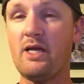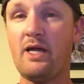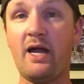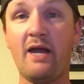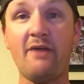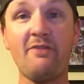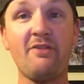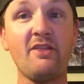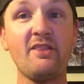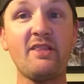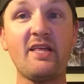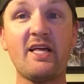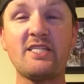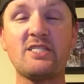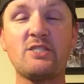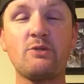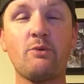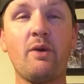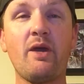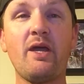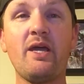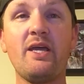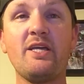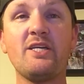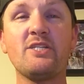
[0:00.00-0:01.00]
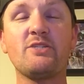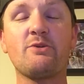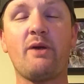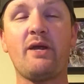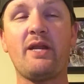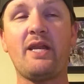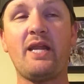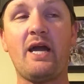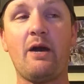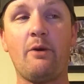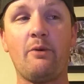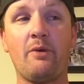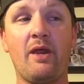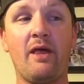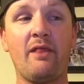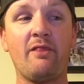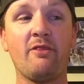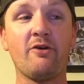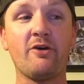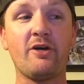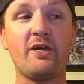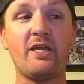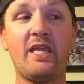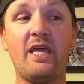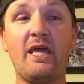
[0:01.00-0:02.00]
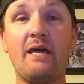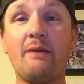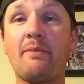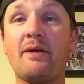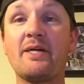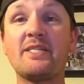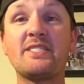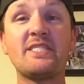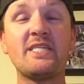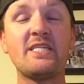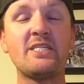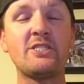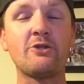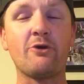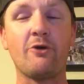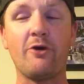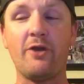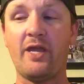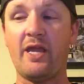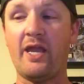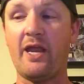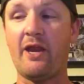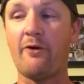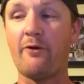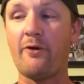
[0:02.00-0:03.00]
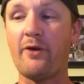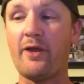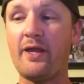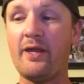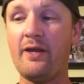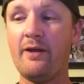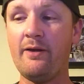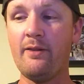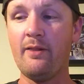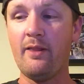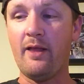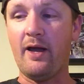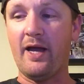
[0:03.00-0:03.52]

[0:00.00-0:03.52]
I think that's the way he is right now. When I look at him, I see Dirty Harry.